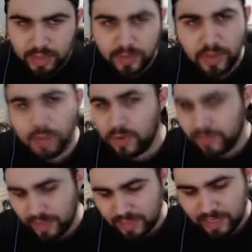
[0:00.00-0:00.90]
We get one
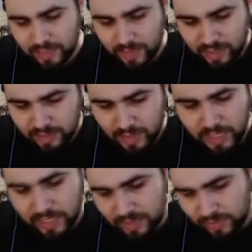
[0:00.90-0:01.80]
Phantasma, that's all I
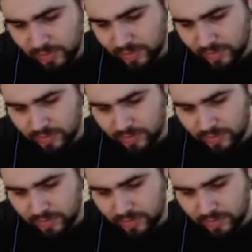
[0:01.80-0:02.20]
ask for.